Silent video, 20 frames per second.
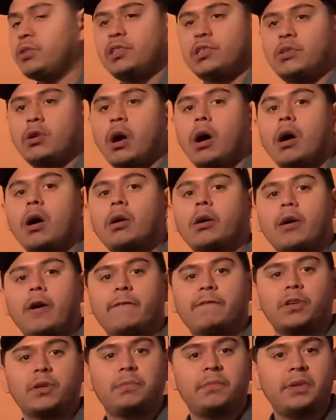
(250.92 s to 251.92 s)
straw
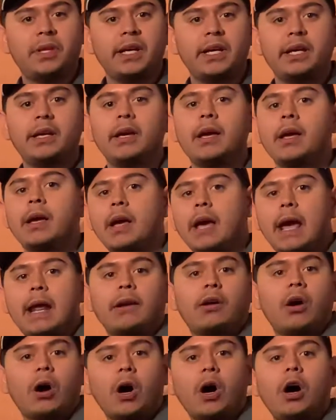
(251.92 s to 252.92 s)
comfortably
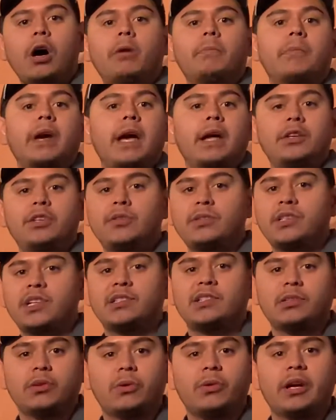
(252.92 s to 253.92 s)
and calm and use
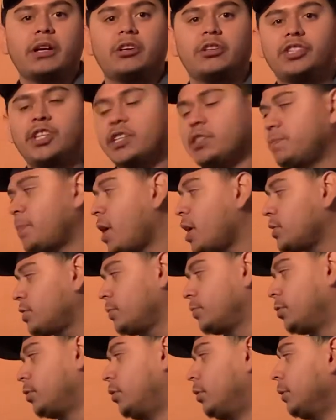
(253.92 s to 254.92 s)
as low energy as
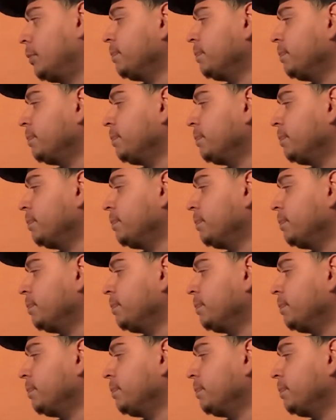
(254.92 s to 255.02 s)
possible.